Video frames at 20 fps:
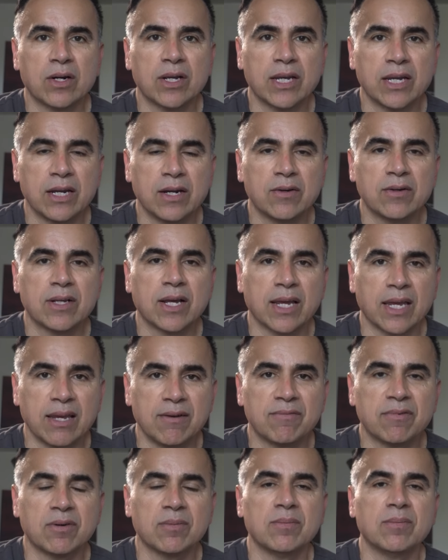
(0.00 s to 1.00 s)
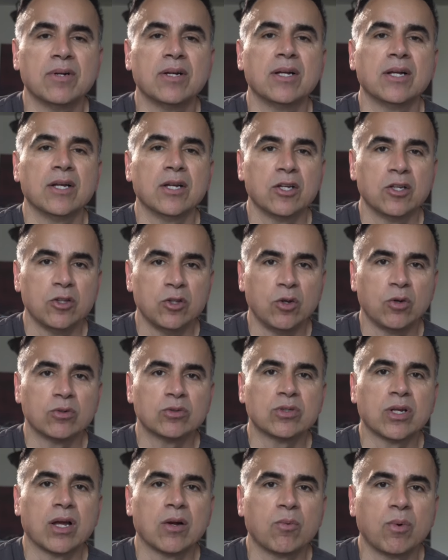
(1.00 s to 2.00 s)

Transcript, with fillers: are here that came from those